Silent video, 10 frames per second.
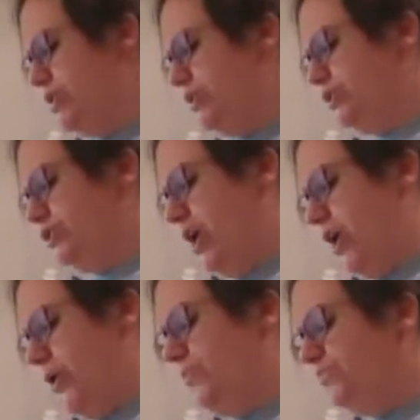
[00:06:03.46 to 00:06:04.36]

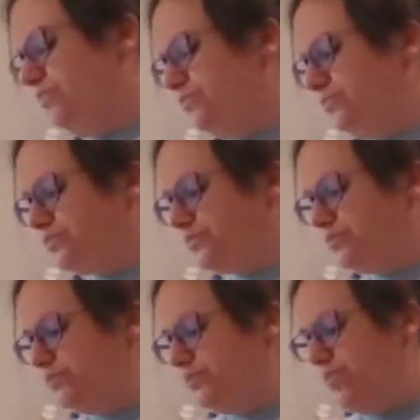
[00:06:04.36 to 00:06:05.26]
So
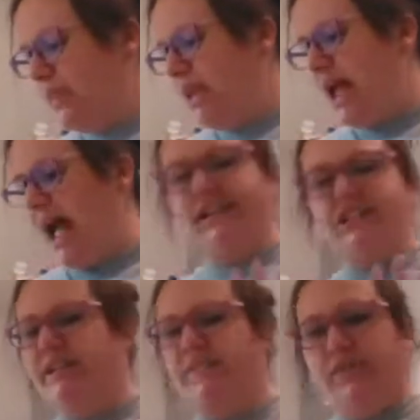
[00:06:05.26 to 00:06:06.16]
I
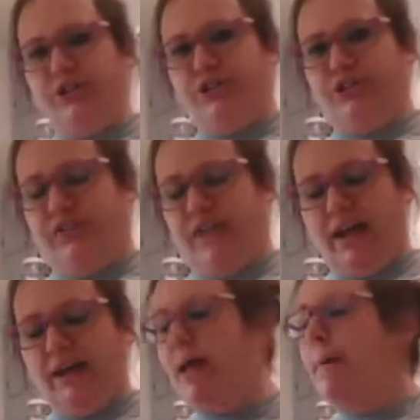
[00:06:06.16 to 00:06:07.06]
just never understood that.